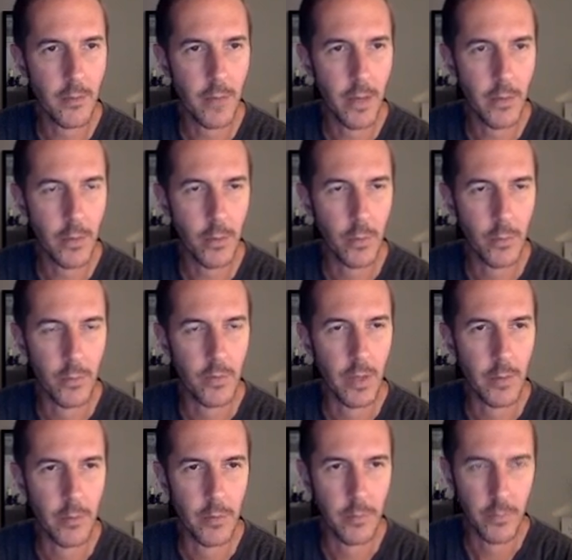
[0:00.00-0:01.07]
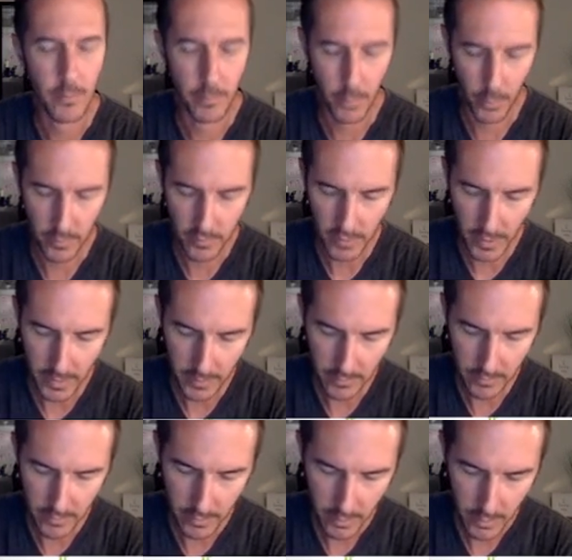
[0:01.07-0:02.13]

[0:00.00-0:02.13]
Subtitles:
value of 7 from both sides.